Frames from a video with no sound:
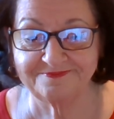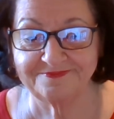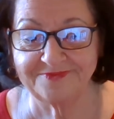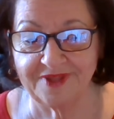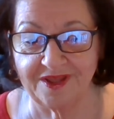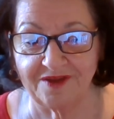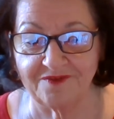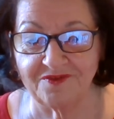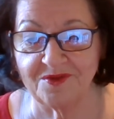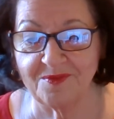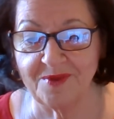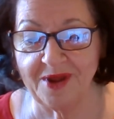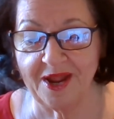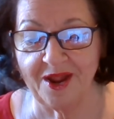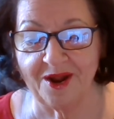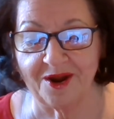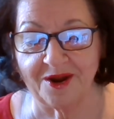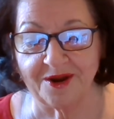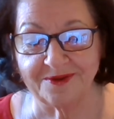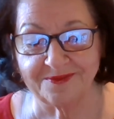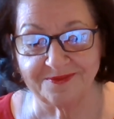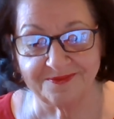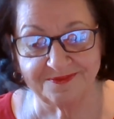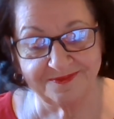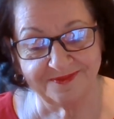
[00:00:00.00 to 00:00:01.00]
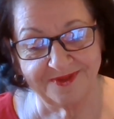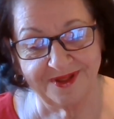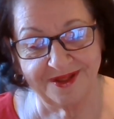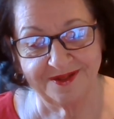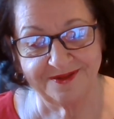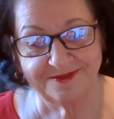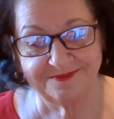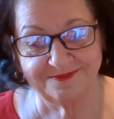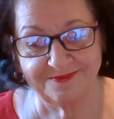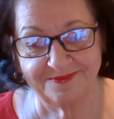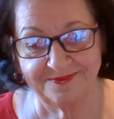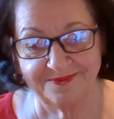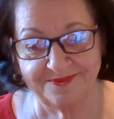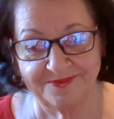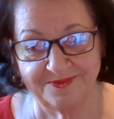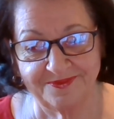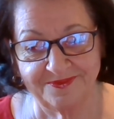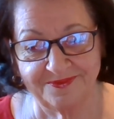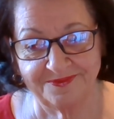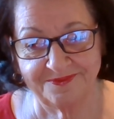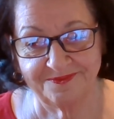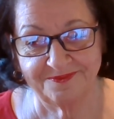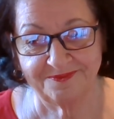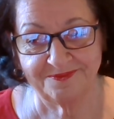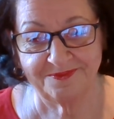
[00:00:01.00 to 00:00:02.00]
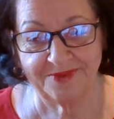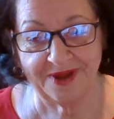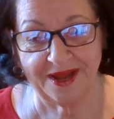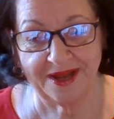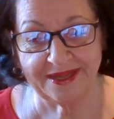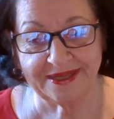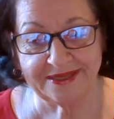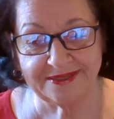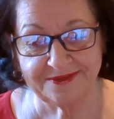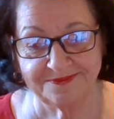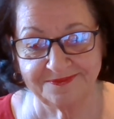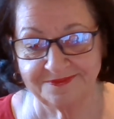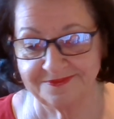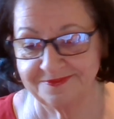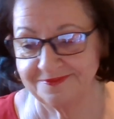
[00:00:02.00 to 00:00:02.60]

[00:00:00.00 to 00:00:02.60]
Give you my heart. Bye.